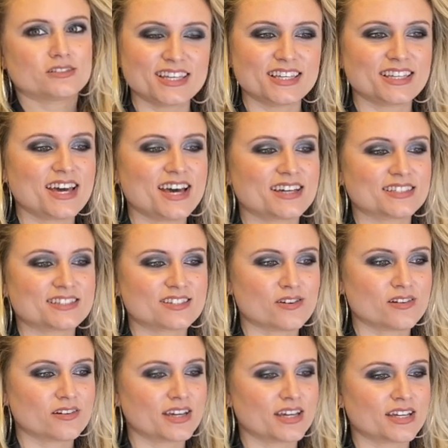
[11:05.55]
Yeah, and it's
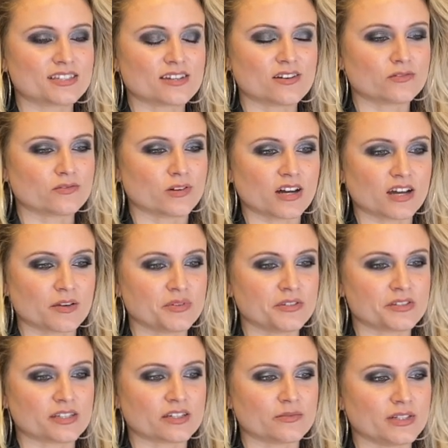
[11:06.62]
all rock
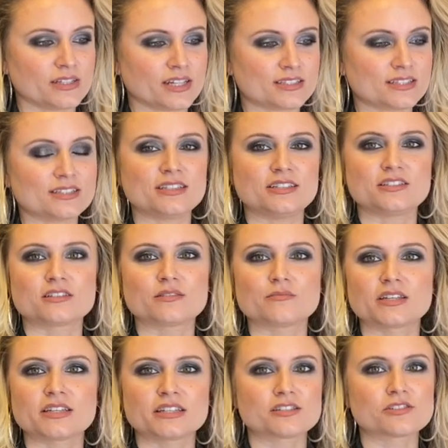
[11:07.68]
music, and we like to teach them
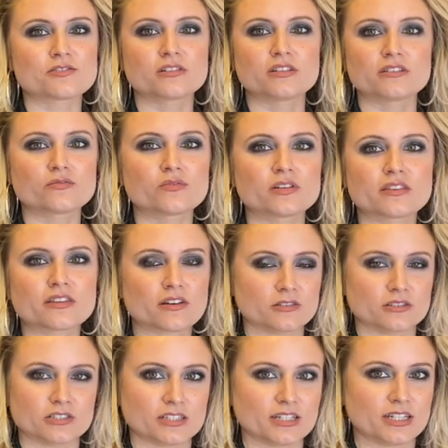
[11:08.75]
the history of what they're
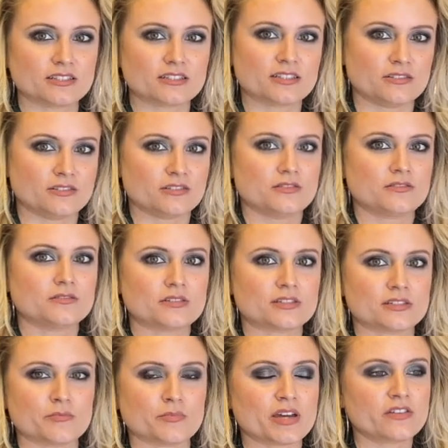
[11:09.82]
learning too.
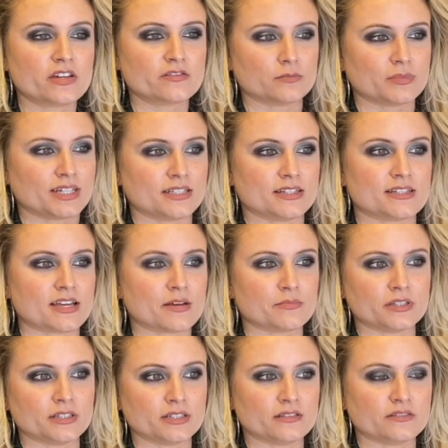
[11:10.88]
So my favorite band is
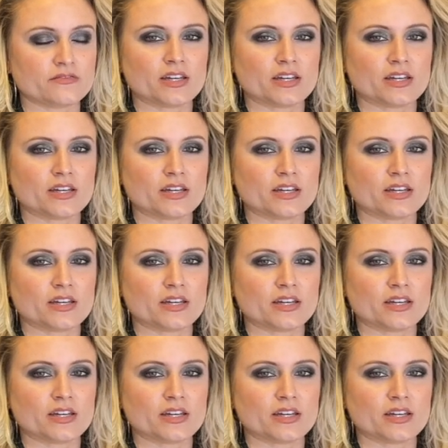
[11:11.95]
Zeppelin, and